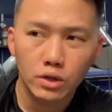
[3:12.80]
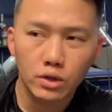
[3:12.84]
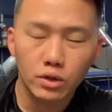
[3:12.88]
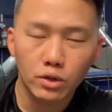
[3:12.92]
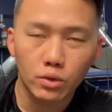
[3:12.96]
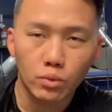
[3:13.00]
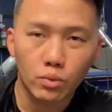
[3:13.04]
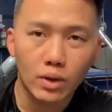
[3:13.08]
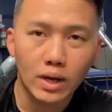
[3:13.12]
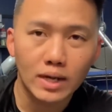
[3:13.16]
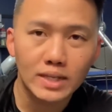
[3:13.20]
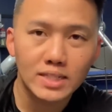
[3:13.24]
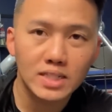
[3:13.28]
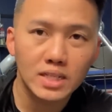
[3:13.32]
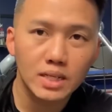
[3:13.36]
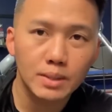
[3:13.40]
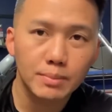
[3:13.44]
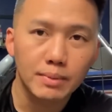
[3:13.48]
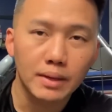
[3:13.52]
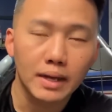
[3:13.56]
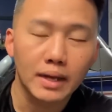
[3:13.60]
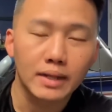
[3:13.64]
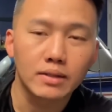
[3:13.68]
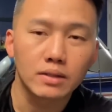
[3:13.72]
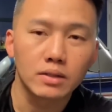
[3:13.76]
the rod
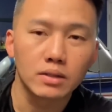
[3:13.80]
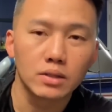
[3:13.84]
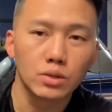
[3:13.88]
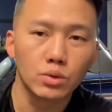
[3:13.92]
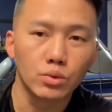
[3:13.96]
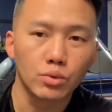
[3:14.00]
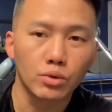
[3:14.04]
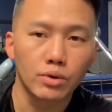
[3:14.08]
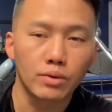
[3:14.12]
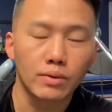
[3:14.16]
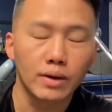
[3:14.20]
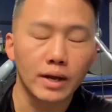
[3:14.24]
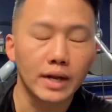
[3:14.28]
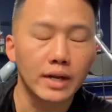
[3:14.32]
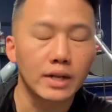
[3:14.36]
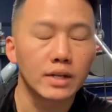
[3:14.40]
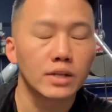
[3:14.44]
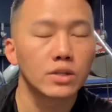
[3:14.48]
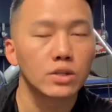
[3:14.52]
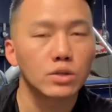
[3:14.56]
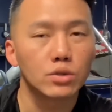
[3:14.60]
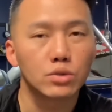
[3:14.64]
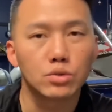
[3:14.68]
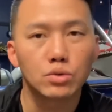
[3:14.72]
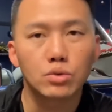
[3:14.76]
tip and the lure, right?
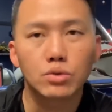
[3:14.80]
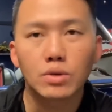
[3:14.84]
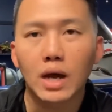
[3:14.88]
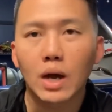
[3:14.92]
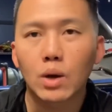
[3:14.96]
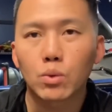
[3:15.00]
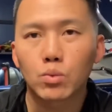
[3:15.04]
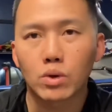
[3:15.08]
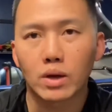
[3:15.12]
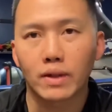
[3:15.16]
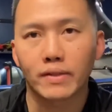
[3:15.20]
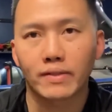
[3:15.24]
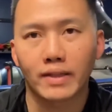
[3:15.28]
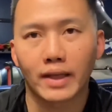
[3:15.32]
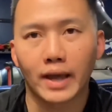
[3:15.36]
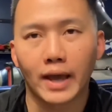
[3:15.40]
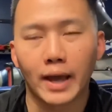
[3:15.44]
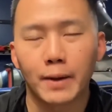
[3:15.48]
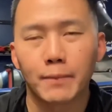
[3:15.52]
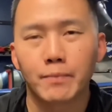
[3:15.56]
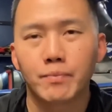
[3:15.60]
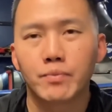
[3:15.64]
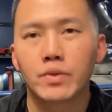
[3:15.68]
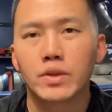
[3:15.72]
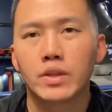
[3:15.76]
You do not want
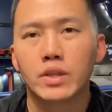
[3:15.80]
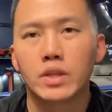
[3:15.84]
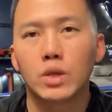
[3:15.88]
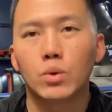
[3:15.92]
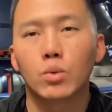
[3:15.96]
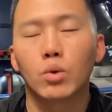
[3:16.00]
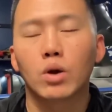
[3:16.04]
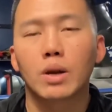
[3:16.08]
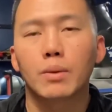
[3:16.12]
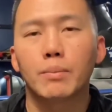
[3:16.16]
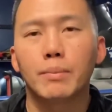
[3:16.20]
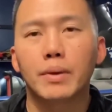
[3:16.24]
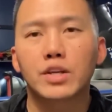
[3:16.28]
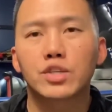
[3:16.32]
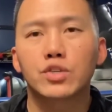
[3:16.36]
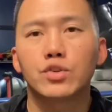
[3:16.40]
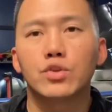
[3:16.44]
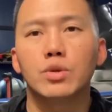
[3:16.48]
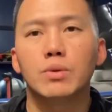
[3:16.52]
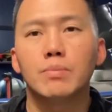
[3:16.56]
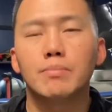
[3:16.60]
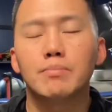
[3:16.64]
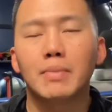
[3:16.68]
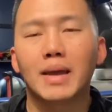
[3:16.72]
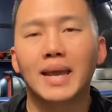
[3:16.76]
that. You want to make sure
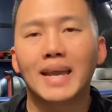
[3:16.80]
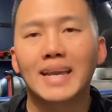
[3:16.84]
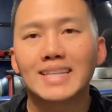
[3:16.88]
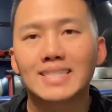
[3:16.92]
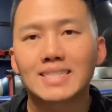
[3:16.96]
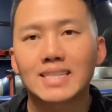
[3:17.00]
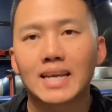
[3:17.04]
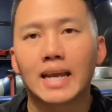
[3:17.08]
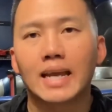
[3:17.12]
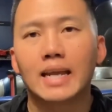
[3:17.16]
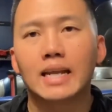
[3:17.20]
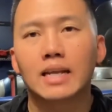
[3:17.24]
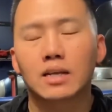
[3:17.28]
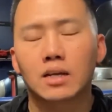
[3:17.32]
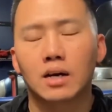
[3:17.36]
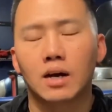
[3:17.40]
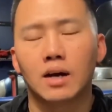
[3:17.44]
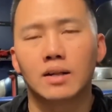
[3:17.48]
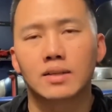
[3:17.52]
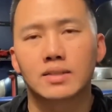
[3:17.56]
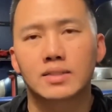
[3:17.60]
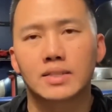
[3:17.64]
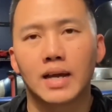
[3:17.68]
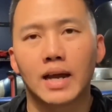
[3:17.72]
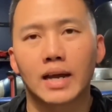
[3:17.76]
you maintain
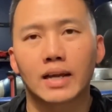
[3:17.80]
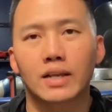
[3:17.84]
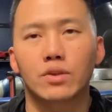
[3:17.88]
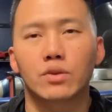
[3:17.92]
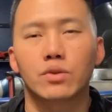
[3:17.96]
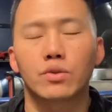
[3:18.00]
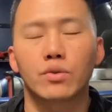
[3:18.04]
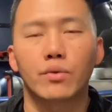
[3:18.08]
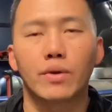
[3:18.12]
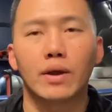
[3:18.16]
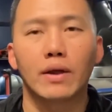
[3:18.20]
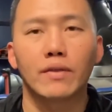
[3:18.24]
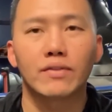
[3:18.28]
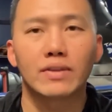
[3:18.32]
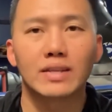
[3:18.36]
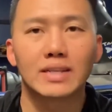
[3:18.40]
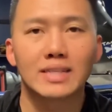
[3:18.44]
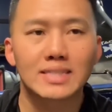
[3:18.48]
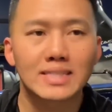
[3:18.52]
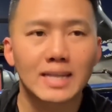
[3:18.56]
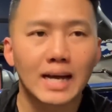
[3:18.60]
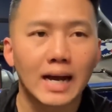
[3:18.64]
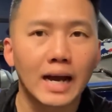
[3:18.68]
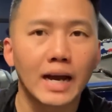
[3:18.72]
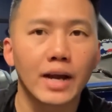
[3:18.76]
contact throughout the
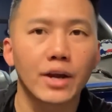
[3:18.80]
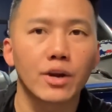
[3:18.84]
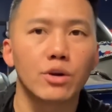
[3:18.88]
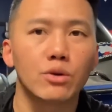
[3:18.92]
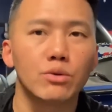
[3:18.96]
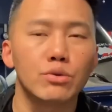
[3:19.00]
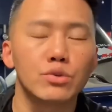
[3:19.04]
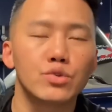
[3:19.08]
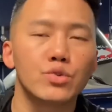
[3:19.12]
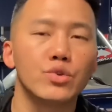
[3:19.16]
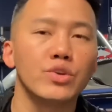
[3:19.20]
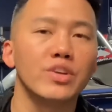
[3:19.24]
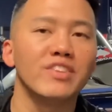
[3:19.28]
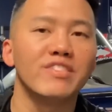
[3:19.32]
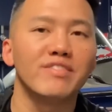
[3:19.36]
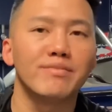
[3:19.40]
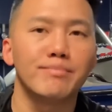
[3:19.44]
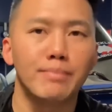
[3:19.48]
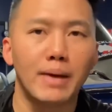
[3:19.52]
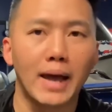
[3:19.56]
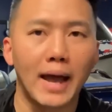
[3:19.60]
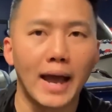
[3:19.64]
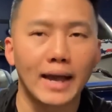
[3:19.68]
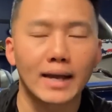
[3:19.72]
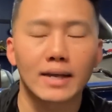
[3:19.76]
entire retrieve
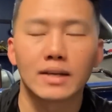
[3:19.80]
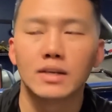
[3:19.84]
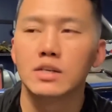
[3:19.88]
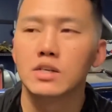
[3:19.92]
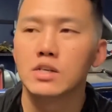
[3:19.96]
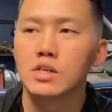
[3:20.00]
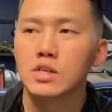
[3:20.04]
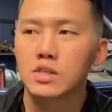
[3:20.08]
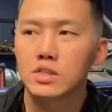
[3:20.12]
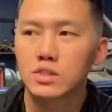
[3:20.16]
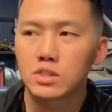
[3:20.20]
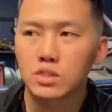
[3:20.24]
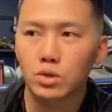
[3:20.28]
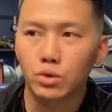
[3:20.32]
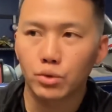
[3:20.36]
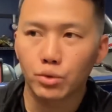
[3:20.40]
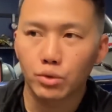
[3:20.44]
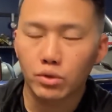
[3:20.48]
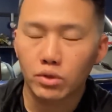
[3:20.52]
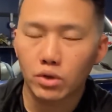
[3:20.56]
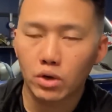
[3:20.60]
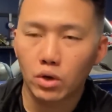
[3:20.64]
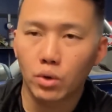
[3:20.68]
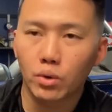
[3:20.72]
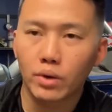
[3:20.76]
back. So you
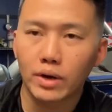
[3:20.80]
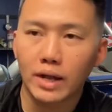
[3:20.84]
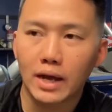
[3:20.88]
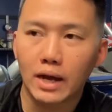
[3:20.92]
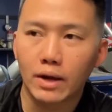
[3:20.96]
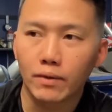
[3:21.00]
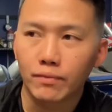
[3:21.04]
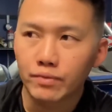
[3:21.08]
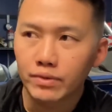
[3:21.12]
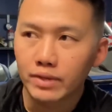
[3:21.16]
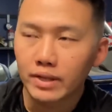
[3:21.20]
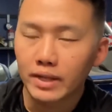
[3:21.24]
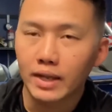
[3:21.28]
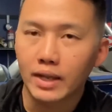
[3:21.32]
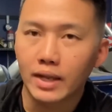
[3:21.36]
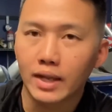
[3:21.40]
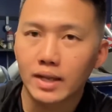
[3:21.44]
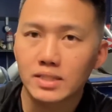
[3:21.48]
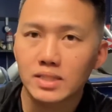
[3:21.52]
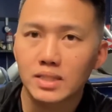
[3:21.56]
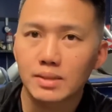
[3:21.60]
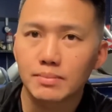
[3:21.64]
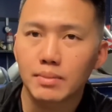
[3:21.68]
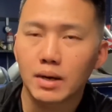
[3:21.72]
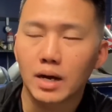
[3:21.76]
throw it out, it
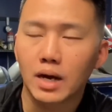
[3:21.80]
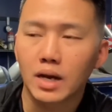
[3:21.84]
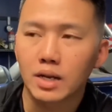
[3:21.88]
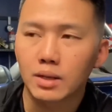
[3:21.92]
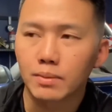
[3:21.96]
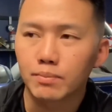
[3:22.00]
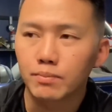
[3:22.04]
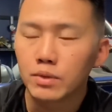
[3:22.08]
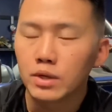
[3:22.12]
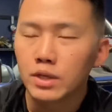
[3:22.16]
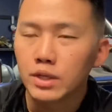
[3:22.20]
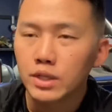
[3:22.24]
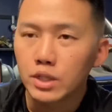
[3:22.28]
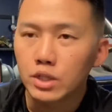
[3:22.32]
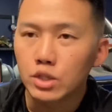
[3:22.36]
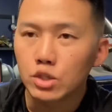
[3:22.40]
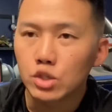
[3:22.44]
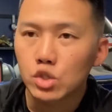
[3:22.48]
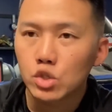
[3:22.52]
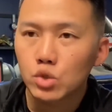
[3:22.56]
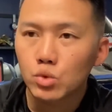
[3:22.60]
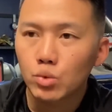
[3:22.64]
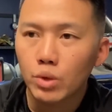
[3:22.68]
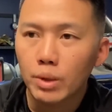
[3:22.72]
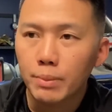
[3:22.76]
hits the bottom, you
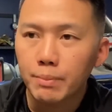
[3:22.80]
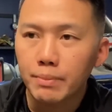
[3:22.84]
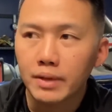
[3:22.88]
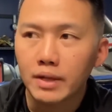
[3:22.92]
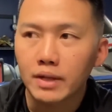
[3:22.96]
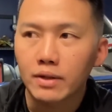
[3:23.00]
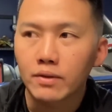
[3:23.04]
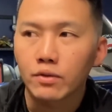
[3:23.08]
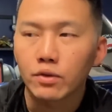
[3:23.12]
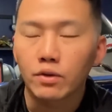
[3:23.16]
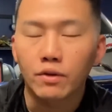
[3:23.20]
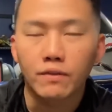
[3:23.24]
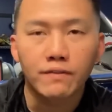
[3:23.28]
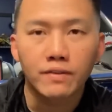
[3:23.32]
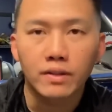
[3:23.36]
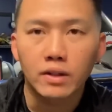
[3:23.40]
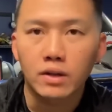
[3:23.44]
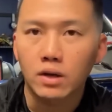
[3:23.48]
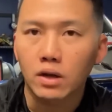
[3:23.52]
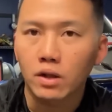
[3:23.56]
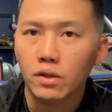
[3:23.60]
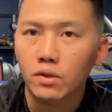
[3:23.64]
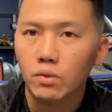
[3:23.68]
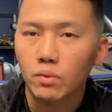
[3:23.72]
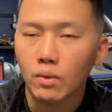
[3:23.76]
sweep it, you're feeling
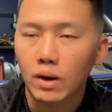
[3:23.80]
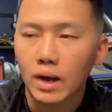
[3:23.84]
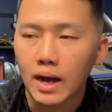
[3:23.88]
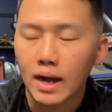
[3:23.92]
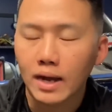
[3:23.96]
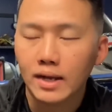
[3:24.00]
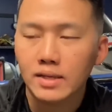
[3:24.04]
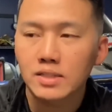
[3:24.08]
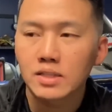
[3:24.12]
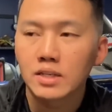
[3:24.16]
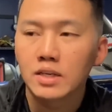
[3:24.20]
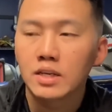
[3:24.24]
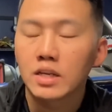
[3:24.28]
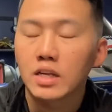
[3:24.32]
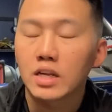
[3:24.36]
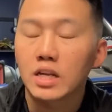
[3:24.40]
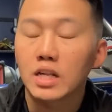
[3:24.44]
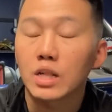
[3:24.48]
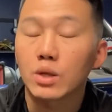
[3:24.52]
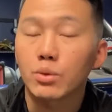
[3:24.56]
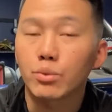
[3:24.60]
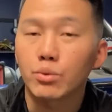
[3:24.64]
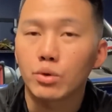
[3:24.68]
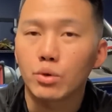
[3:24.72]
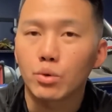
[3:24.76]
all the rocks, and
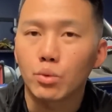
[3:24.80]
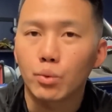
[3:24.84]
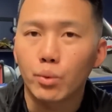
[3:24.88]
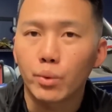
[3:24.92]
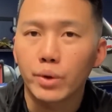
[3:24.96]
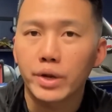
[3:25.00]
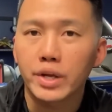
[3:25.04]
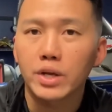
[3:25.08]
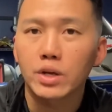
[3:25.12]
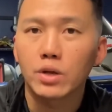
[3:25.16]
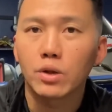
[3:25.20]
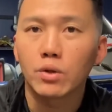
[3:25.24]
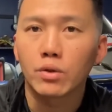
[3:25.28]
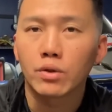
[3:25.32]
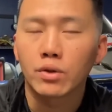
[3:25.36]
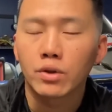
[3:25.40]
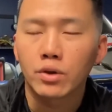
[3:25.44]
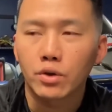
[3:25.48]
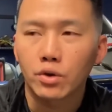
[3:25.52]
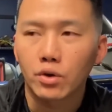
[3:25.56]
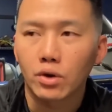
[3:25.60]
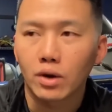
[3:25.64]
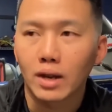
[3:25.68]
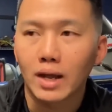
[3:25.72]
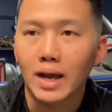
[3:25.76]
then when you reel
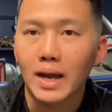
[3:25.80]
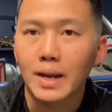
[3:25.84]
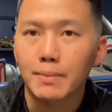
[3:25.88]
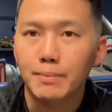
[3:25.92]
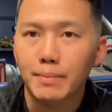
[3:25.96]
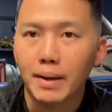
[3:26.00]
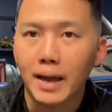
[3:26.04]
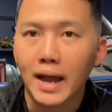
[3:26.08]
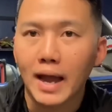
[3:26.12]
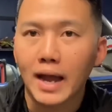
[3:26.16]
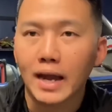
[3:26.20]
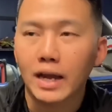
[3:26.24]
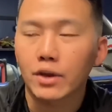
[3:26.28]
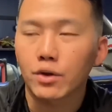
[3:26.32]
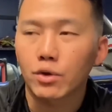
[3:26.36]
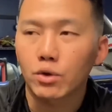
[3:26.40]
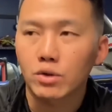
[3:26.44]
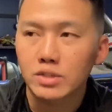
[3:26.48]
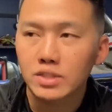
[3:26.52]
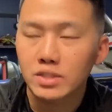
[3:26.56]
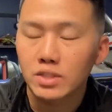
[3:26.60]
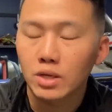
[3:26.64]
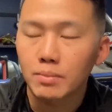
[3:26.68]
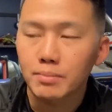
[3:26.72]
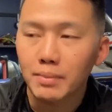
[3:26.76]
your line back, you're
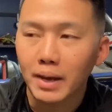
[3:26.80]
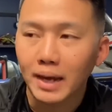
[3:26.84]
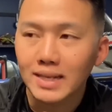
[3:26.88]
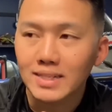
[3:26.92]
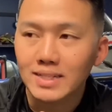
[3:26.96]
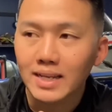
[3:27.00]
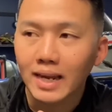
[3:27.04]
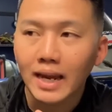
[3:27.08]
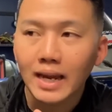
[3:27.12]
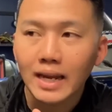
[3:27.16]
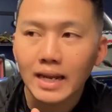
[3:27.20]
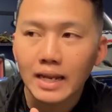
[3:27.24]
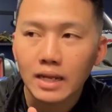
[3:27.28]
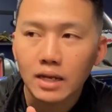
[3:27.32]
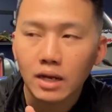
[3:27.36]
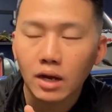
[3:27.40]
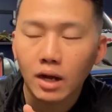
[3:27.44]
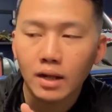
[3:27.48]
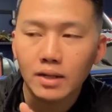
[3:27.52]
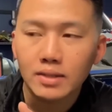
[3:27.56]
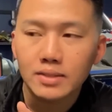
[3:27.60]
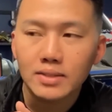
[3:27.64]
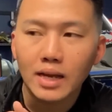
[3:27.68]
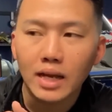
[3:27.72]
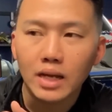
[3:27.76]
still maintaining
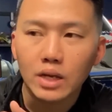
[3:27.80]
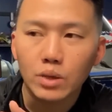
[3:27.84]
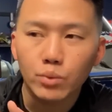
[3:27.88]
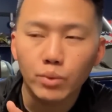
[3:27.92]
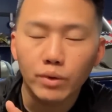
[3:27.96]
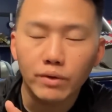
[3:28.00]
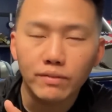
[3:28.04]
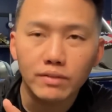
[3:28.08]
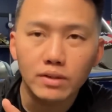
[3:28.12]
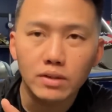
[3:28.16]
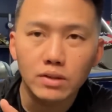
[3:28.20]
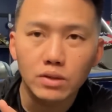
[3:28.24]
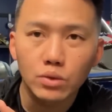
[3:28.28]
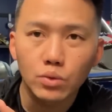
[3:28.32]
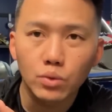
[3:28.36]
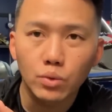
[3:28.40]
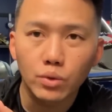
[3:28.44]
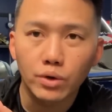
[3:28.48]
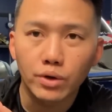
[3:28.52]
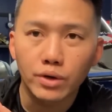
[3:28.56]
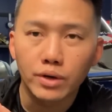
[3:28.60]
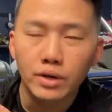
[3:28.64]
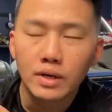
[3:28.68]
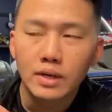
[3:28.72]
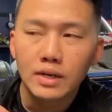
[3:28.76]
contact with the
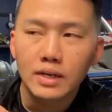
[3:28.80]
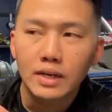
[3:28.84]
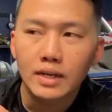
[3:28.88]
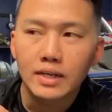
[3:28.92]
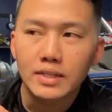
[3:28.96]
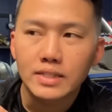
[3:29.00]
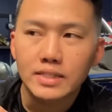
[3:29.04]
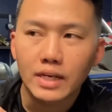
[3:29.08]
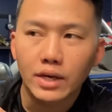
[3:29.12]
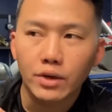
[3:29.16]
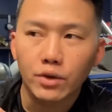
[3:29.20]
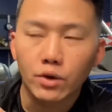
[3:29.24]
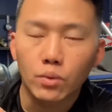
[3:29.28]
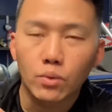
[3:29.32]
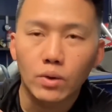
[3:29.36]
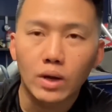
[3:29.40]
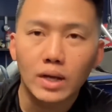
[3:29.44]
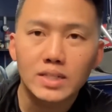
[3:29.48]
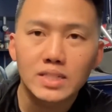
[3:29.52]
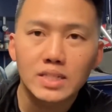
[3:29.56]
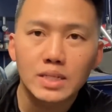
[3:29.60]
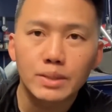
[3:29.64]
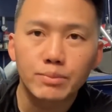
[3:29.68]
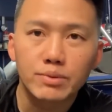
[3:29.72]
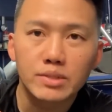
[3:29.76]
lure until your
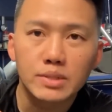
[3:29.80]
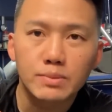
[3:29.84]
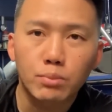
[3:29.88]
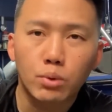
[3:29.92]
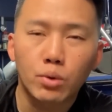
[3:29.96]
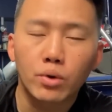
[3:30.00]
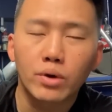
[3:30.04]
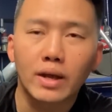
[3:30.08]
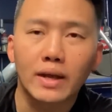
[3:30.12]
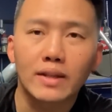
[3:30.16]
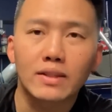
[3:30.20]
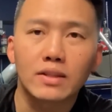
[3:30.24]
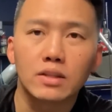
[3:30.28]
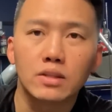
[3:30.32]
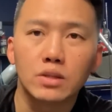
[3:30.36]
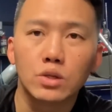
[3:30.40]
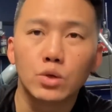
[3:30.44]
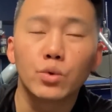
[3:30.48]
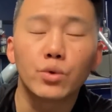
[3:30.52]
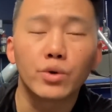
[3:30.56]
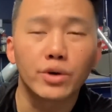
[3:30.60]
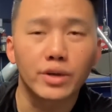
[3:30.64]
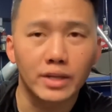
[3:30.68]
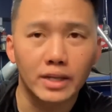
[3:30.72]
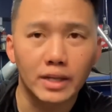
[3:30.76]
rod tip is pointing at the
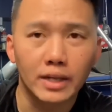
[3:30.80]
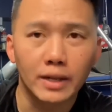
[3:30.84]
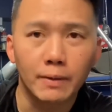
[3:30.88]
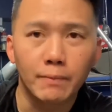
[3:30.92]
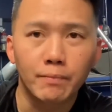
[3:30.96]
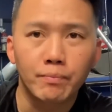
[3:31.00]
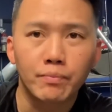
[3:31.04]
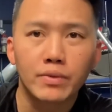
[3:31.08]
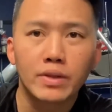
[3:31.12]
lure again.